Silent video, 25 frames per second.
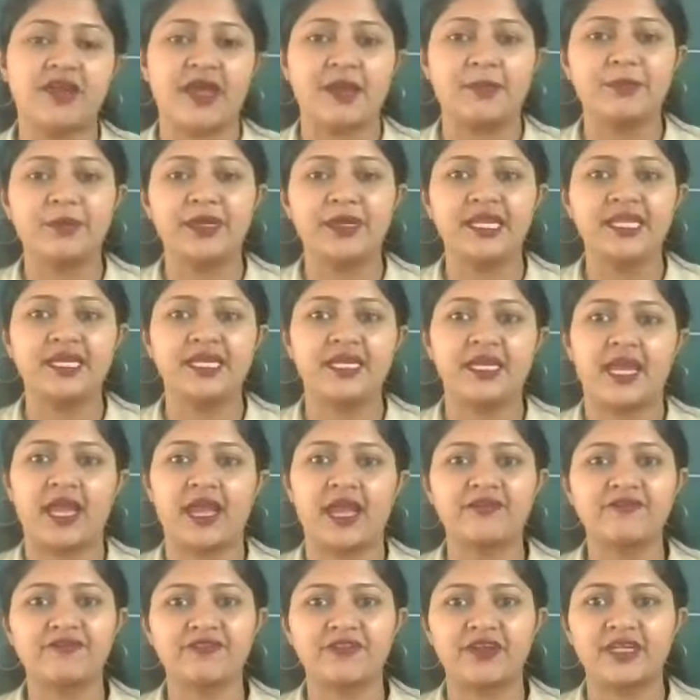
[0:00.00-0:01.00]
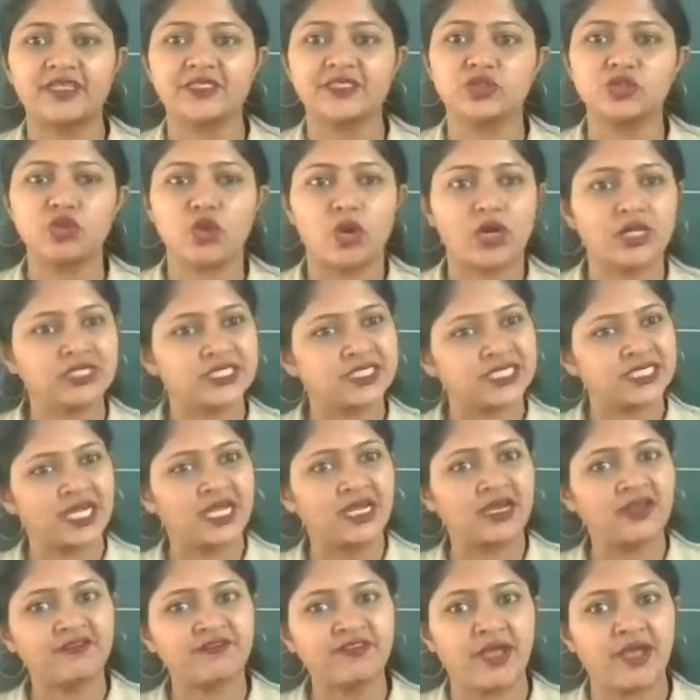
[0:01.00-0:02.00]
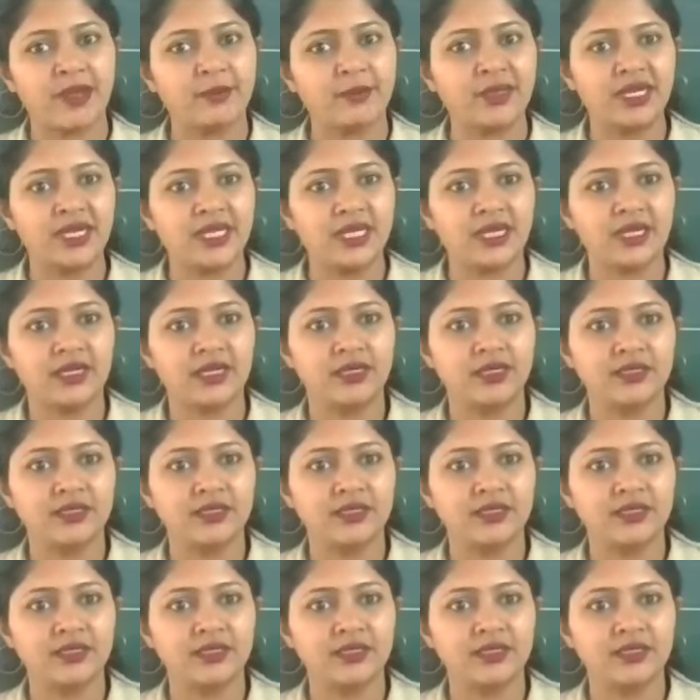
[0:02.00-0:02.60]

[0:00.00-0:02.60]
family and friends. You all stay in a family?